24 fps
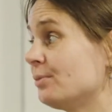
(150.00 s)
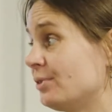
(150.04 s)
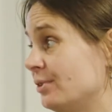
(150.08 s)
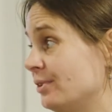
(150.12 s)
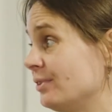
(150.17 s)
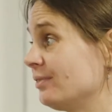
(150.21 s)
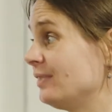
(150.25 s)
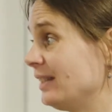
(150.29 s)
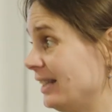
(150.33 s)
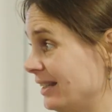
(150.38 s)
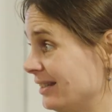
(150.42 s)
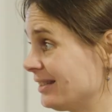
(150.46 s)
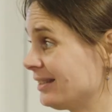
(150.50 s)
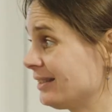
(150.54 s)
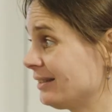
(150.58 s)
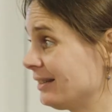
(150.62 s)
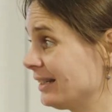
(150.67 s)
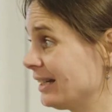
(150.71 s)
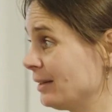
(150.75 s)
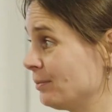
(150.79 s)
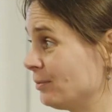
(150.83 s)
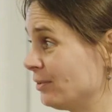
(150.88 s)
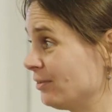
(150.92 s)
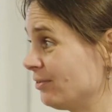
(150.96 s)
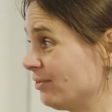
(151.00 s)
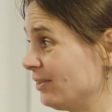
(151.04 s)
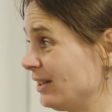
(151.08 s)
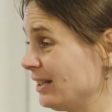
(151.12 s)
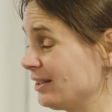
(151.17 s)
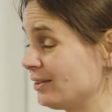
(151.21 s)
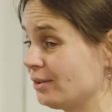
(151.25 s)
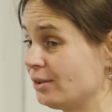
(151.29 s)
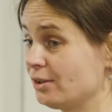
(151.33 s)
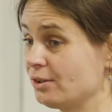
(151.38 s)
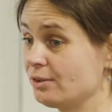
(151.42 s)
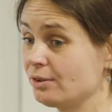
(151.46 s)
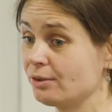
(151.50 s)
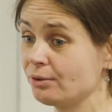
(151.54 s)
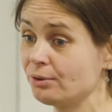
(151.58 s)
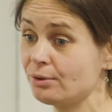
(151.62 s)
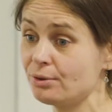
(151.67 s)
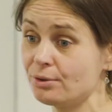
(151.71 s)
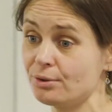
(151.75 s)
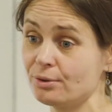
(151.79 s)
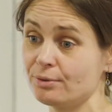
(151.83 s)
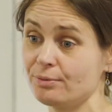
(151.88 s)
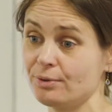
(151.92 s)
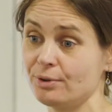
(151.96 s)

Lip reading: So we're going to offer our